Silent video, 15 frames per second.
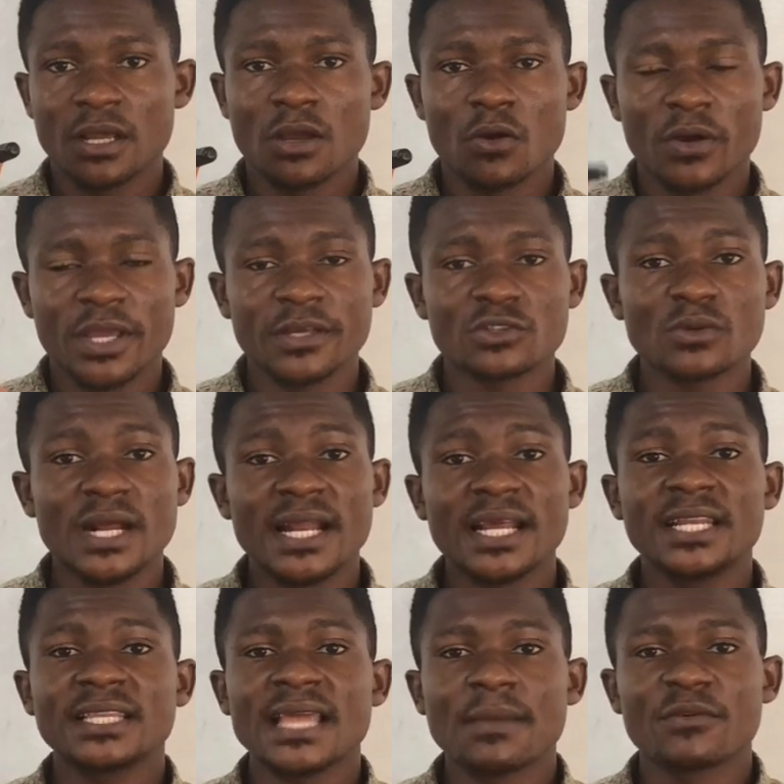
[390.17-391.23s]
Okay, so that
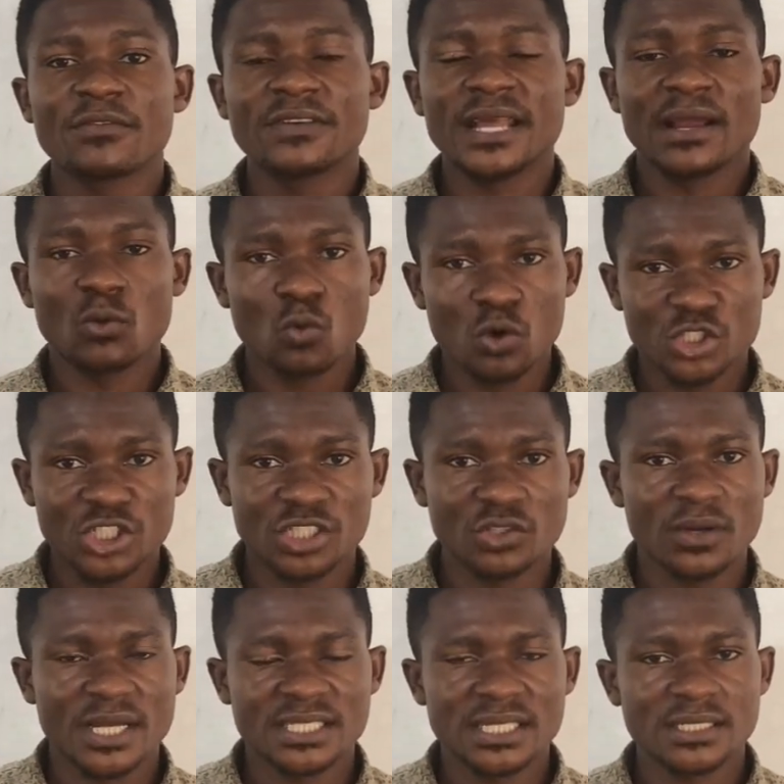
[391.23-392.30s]
anytime you feel like watching, you
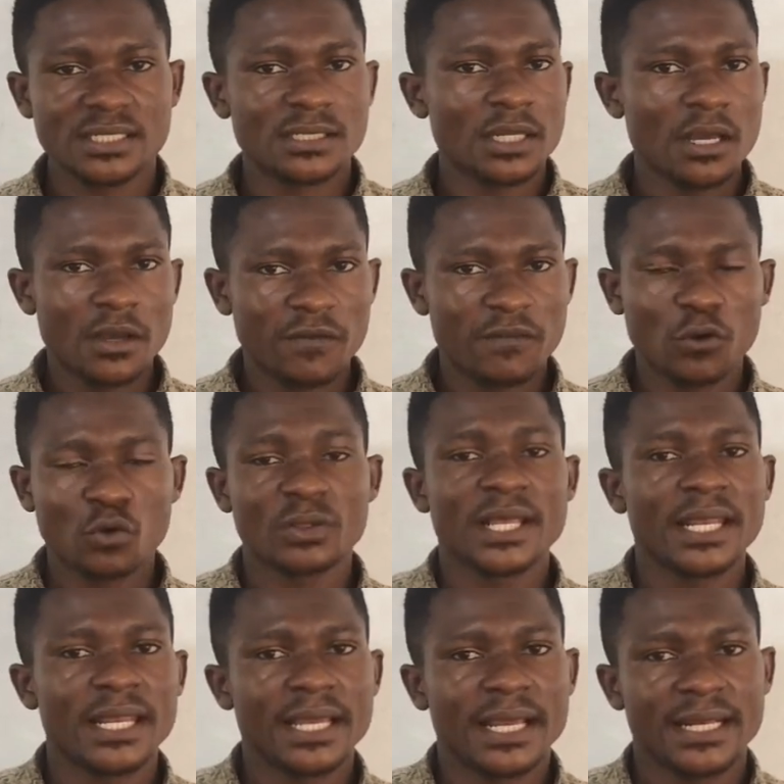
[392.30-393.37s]
can just follow the
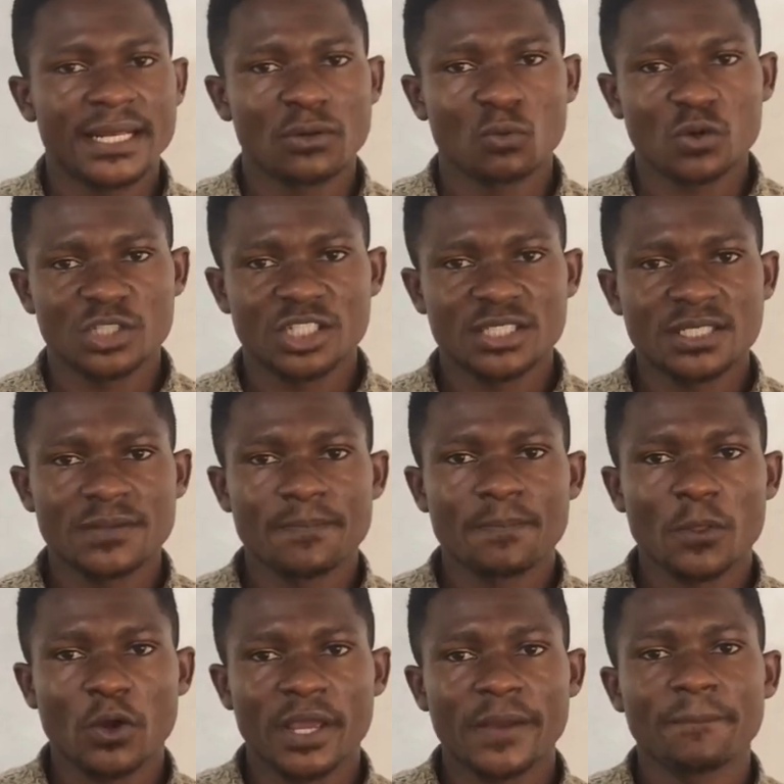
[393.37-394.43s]
link and then watch it.
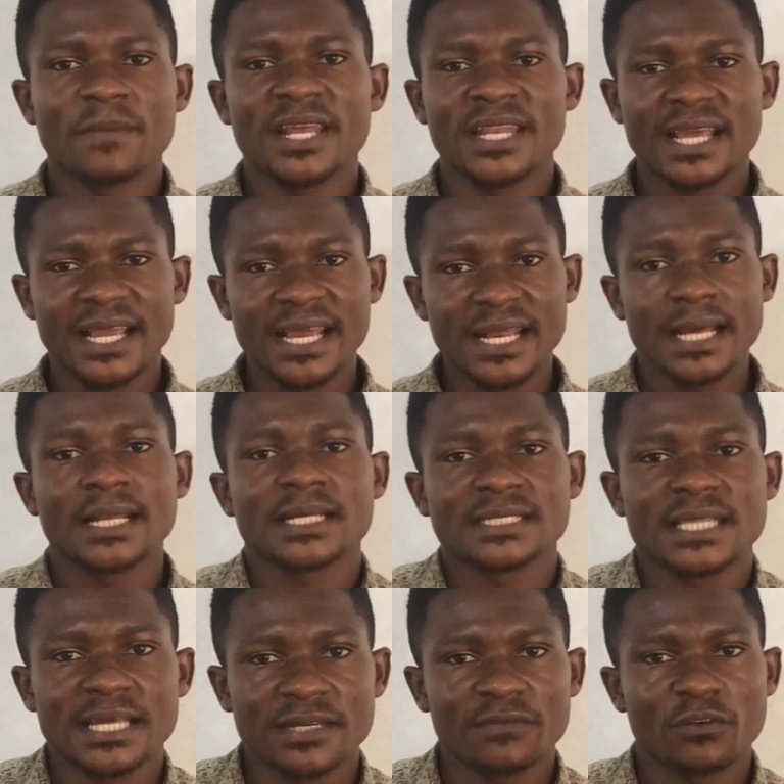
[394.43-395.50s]
Okay, and then get
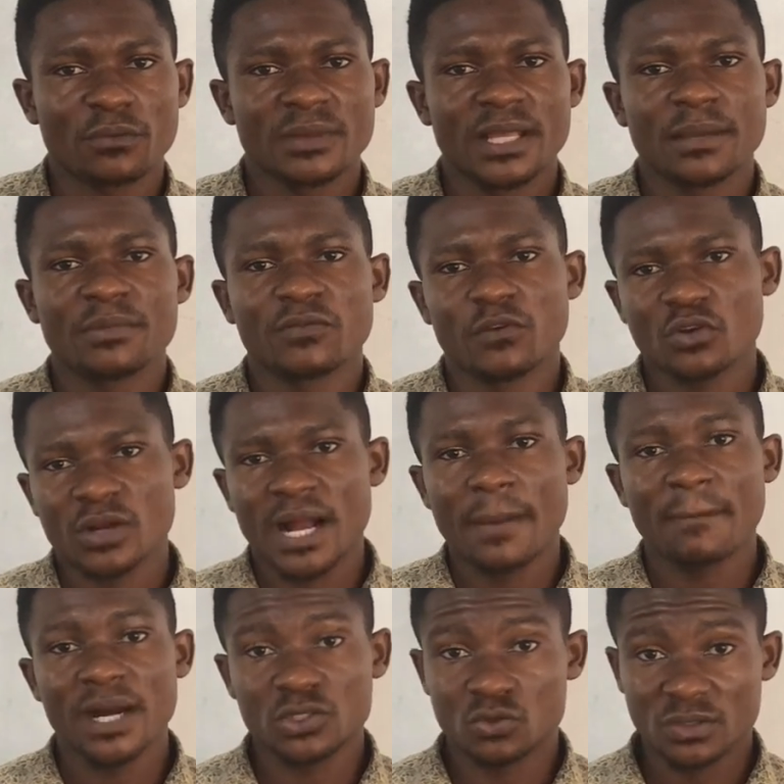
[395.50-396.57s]
understanding from there before you
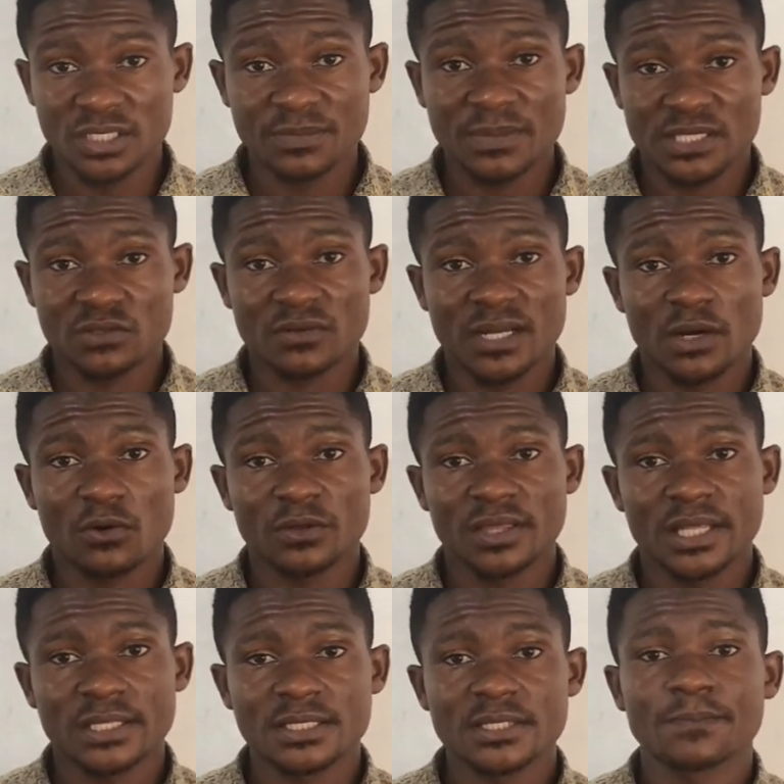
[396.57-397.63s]
come back to this particular
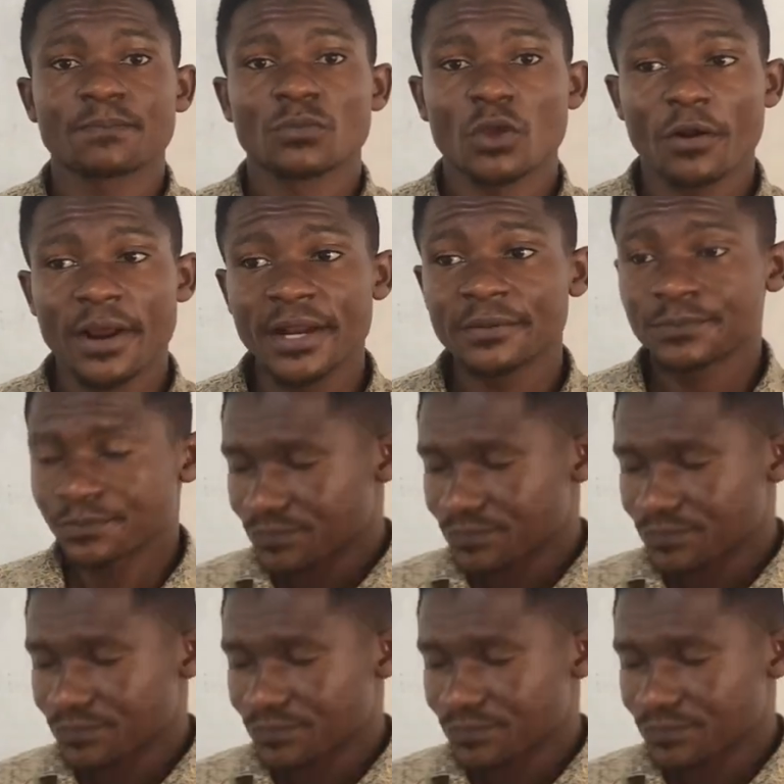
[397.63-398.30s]
content. All right.